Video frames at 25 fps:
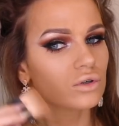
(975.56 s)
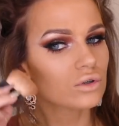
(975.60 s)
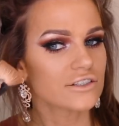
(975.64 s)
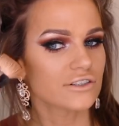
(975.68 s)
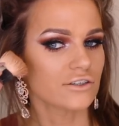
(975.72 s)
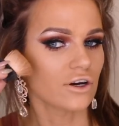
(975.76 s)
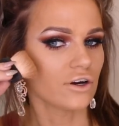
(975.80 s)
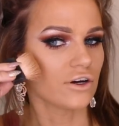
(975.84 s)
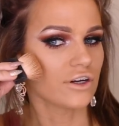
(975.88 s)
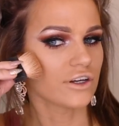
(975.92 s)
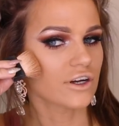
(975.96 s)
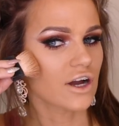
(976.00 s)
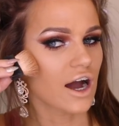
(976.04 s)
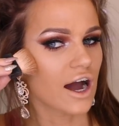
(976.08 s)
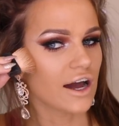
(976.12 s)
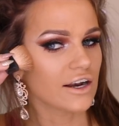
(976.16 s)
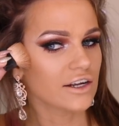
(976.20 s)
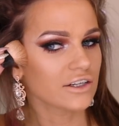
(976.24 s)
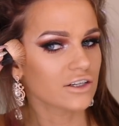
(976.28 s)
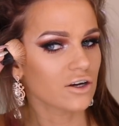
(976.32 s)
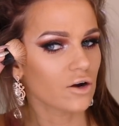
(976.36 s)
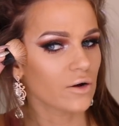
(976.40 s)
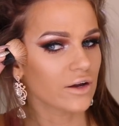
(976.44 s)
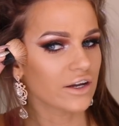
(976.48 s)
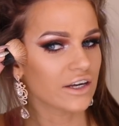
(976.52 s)
So you're kind
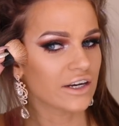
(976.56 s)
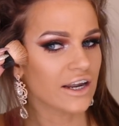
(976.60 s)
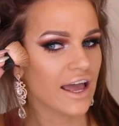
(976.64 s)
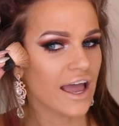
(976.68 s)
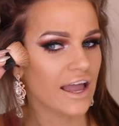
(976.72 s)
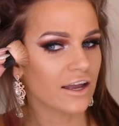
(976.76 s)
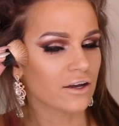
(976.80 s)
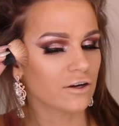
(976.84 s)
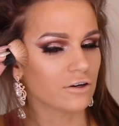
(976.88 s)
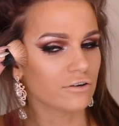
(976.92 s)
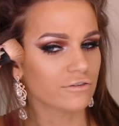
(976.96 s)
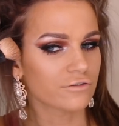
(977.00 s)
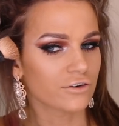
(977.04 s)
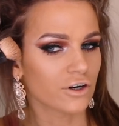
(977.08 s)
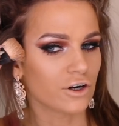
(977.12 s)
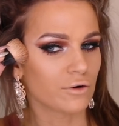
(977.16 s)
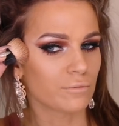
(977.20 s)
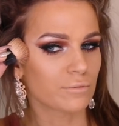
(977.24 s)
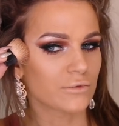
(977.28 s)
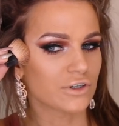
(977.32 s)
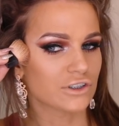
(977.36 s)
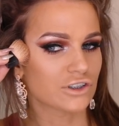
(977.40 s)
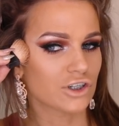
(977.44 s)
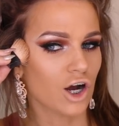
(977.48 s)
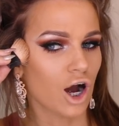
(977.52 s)
of going in an angle
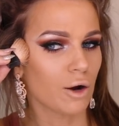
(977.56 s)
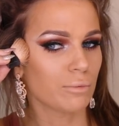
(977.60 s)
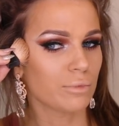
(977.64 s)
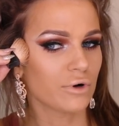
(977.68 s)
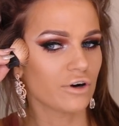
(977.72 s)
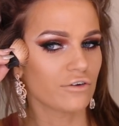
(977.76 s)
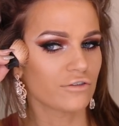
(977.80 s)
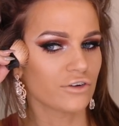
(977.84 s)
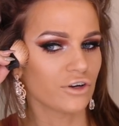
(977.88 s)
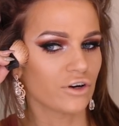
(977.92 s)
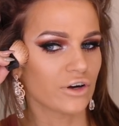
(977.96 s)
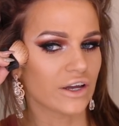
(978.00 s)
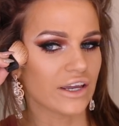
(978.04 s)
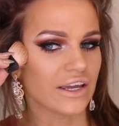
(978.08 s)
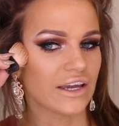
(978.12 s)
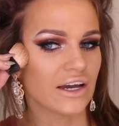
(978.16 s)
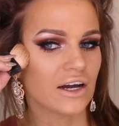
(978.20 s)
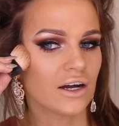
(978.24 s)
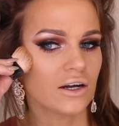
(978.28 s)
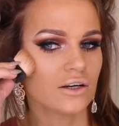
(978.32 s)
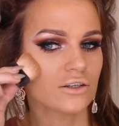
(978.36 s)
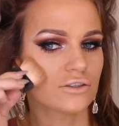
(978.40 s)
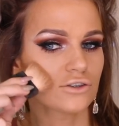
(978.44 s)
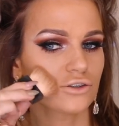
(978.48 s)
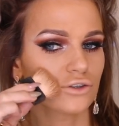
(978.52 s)
from the top of your
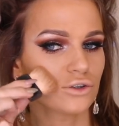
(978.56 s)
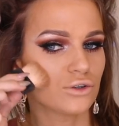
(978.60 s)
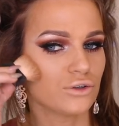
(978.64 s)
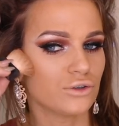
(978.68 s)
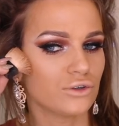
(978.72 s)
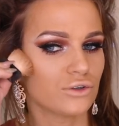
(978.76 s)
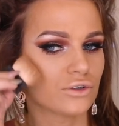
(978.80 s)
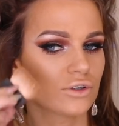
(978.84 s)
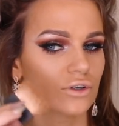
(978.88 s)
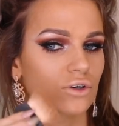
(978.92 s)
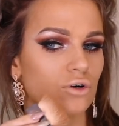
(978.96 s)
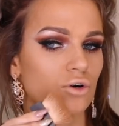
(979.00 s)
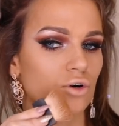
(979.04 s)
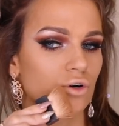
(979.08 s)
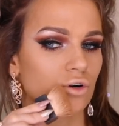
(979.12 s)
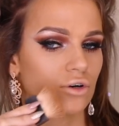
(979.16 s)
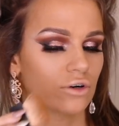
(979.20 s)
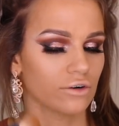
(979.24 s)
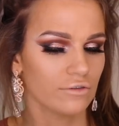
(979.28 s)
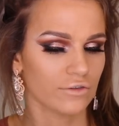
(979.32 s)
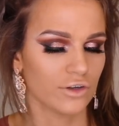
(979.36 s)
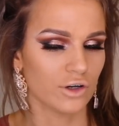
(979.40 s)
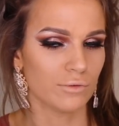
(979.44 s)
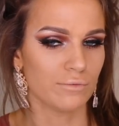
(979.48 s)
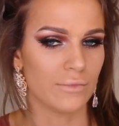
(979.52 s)
ear to the
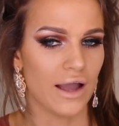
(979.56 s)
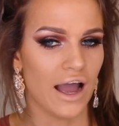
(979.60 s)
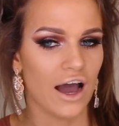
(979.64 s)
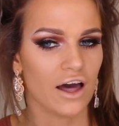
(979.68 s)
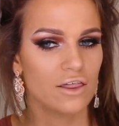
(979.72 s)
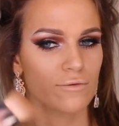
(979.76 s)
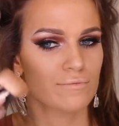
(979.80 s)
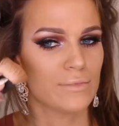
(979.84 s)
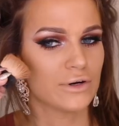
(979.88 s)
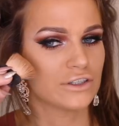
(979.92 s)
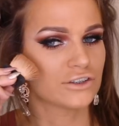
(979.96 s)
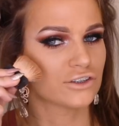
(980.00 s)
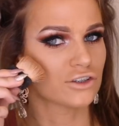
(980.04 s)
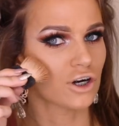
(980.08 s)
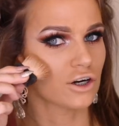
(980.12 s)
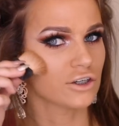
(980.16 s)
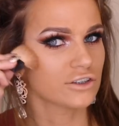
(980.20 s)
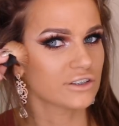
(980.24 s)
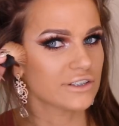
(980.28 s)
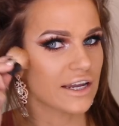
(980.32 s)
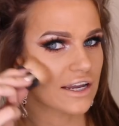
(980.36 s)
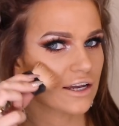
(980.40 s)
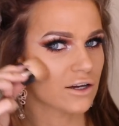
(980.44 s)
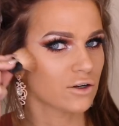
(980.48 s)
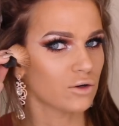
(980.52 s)
corner of your mouth, but
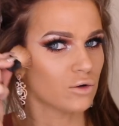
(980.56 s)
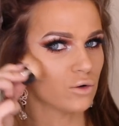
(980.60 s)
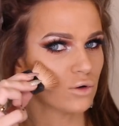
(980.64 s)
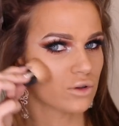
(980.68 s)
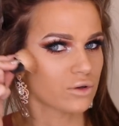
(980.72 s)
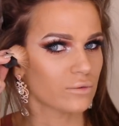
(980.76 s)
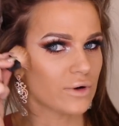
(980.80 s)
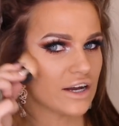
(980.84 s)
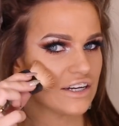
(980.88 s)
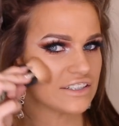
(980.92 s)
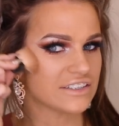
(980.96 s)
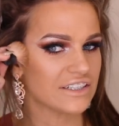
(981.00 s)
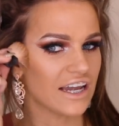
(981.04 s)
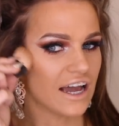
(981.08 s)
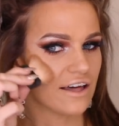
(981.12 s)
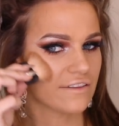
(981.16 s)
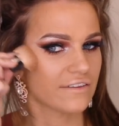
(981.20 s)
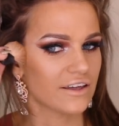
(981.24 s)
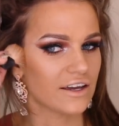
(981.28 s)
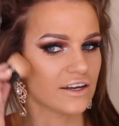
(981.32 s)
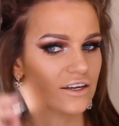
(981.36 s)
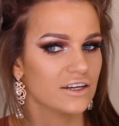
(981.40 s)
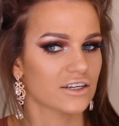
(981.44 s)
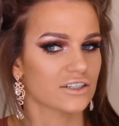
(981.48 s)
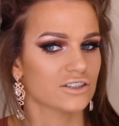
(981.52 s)
don't take it all the way
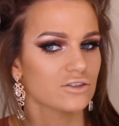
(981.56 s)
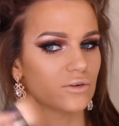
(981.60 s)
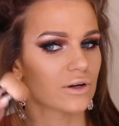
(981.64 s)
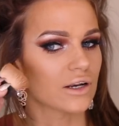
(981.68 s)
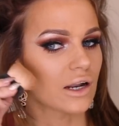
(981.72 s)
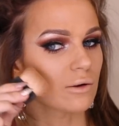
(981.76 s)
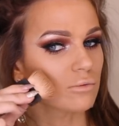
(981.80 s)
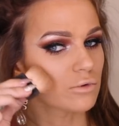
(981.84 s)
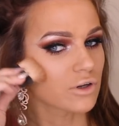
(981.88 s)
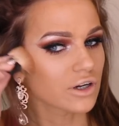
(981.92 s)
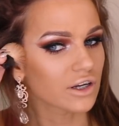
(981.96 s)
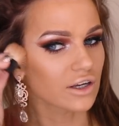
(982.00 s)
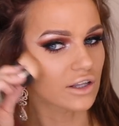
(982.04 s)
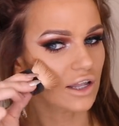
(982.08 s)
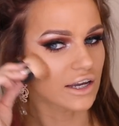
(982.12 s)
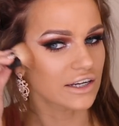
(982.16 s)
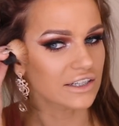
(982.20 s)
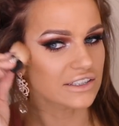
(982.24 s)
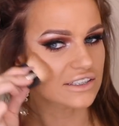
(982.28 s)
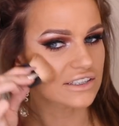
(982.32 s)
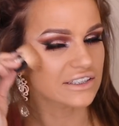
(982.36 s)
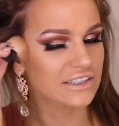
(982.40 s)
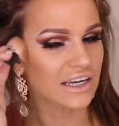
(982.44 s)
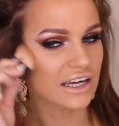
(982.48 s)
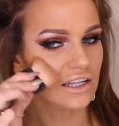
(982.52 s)
down there because you end up looking
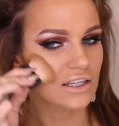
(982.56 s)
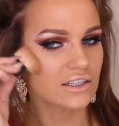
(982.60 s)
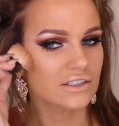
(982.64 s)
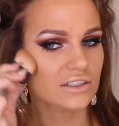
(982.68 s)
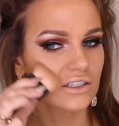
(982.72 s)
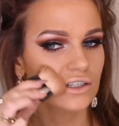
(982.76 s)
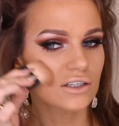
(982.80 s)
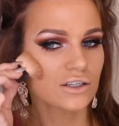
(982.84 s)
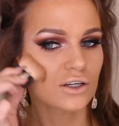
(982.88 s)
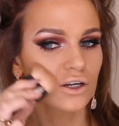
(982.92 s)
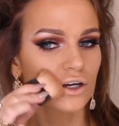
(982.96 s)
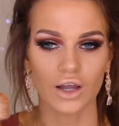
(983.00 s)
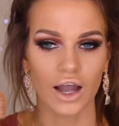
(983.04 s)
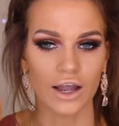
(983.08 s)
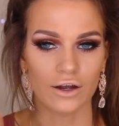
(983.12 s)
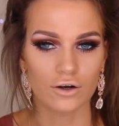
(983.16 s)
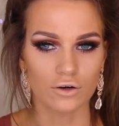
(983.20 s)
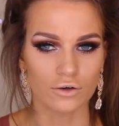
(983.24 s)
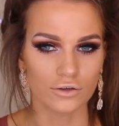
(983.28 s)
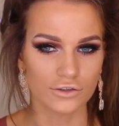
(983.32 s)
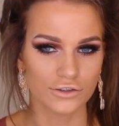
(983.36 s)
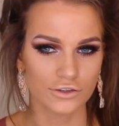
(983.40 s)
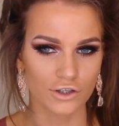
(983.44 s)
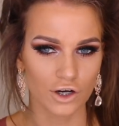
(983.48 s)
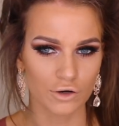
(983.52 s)
like a skeleton. I
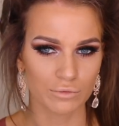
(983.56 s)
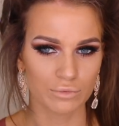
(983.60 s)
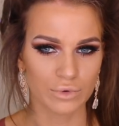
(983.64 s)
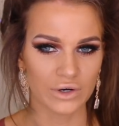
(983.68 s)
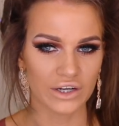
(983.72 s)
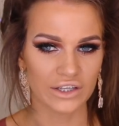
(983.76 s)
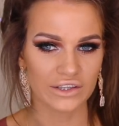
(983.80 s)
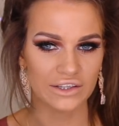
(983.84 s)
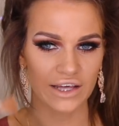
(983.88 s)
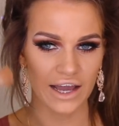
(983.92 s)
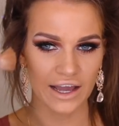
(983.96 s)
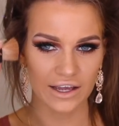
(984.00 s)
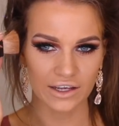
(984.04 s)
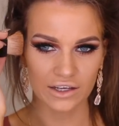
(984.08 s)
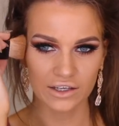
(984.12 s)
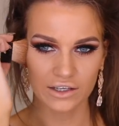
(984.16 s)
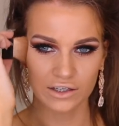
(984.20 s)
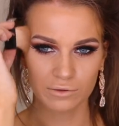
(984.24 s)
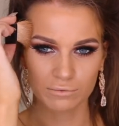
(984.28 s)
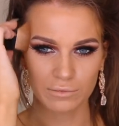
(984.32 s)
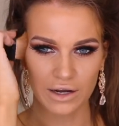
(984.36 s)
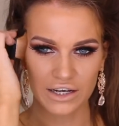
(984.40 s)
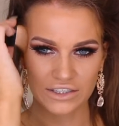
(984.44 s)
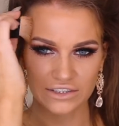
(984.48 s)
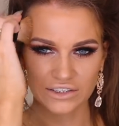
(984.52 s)
also bring that
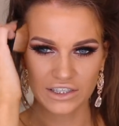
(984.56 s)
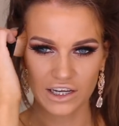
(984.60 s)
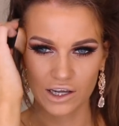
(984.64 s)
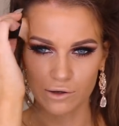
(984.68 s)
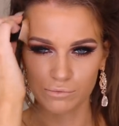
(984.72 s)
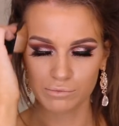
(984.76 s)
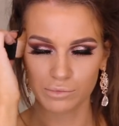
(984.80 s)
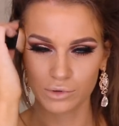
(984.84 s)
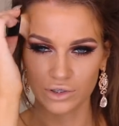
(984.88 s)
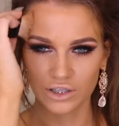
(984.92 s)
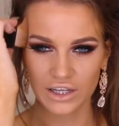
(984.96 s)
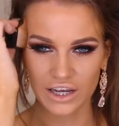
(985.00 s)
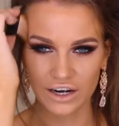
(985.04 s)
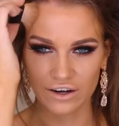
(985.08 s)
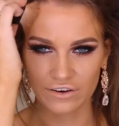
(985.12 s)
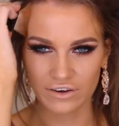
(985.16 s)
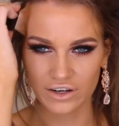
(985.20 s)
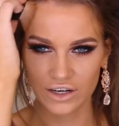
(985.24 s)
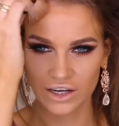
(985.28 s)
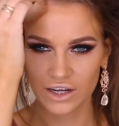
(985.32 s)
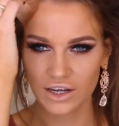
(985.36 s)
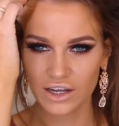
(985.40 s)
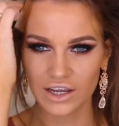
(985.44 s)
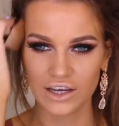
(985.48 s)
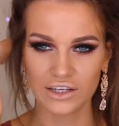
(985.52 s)
in my temple
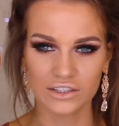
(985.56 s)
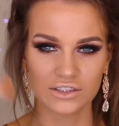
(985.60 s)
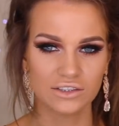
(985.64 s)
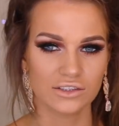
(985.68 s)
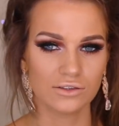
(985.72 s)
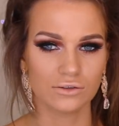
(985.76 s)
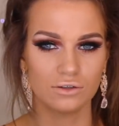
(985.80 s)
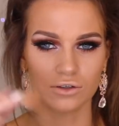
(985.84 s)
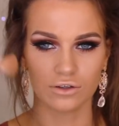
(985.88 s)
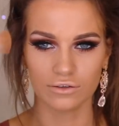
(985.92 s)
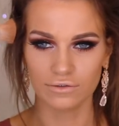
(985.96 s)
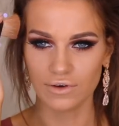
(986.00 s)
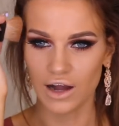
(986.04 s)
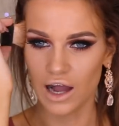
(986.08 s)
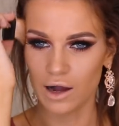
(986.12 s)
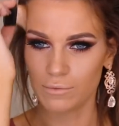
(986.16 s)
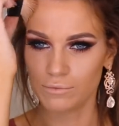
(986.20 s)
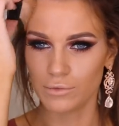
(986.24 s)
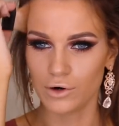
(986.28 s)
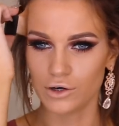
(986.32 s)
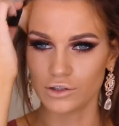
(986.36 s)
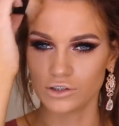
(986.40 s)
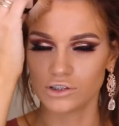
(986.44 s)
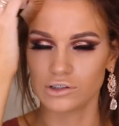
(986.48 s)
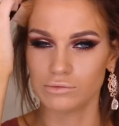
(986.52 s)
area and sort of
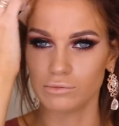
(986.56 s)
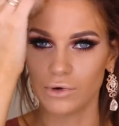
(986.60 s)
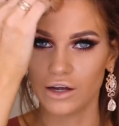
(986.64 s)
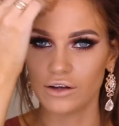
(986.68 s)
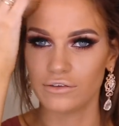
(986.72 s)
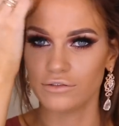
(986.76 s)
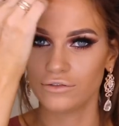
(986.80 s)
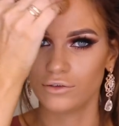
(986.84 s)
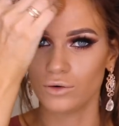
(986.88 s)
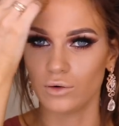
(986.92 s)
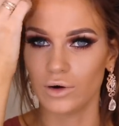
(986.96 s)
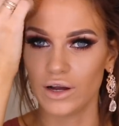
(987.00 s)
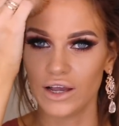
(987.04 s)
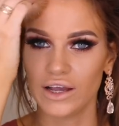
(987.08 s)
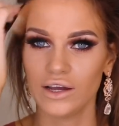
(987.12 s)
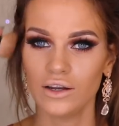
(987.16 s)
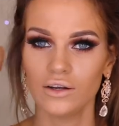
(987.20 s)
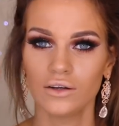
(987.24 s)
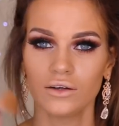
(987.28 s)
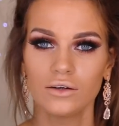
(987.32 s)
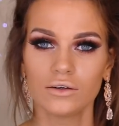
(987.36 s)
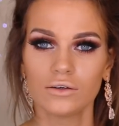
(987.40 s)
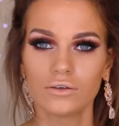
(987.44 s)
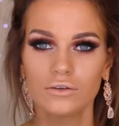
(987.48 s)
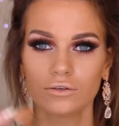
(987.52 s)
up onto my
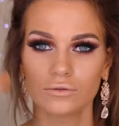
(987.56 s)
forehead.